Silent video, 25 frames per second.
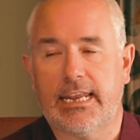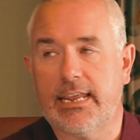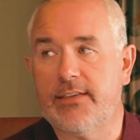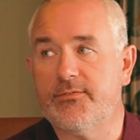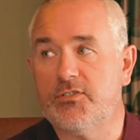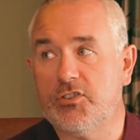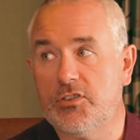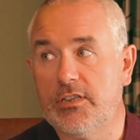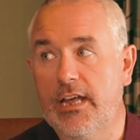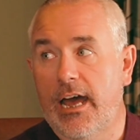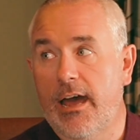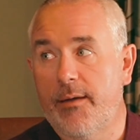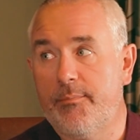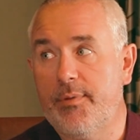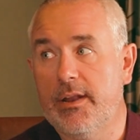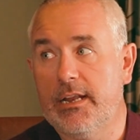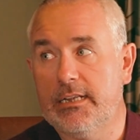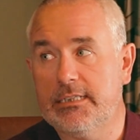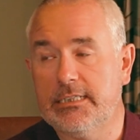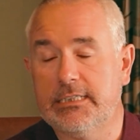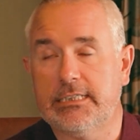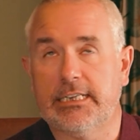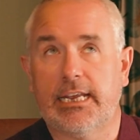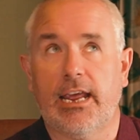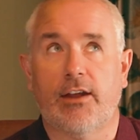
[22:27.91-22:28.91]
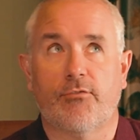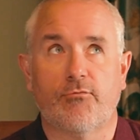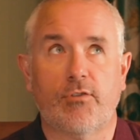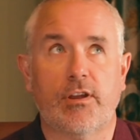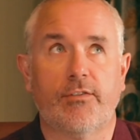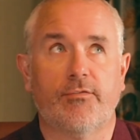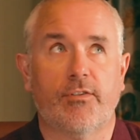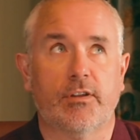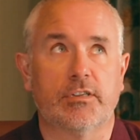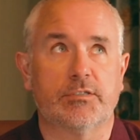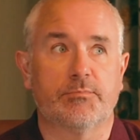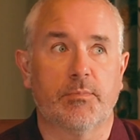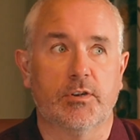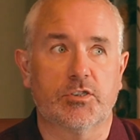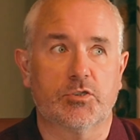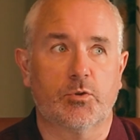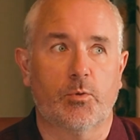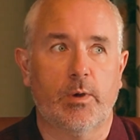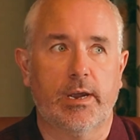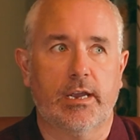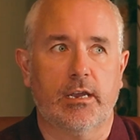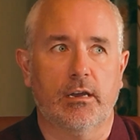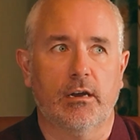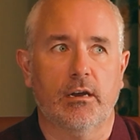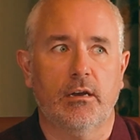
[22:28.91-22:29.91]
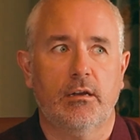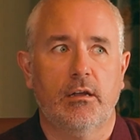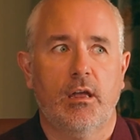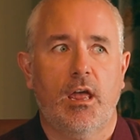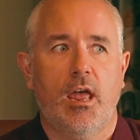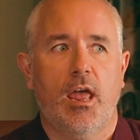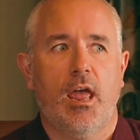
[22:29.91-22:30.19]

gives you that ability to get refunds much quicker.